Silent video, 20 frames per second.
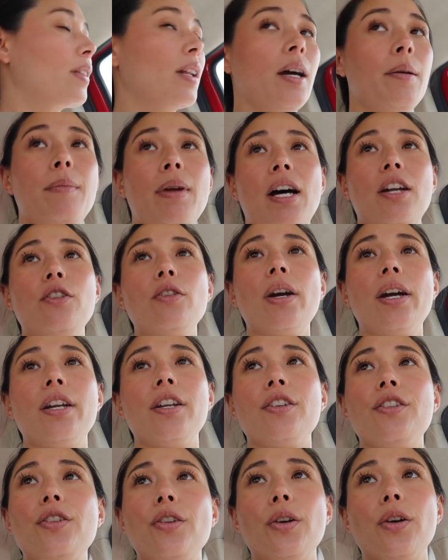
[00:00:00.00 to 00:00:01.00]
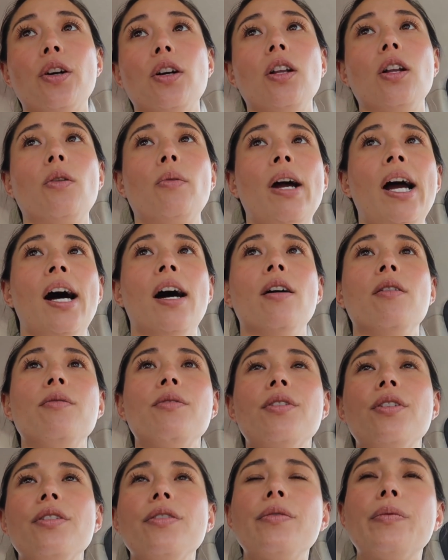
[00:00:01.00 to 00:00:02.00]
I'm not trying to circle
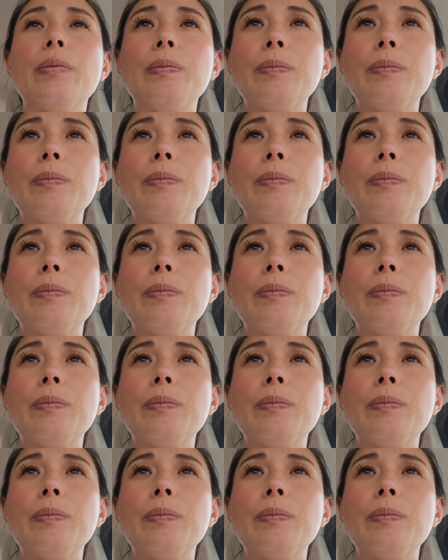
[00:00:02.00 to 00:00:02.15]
around.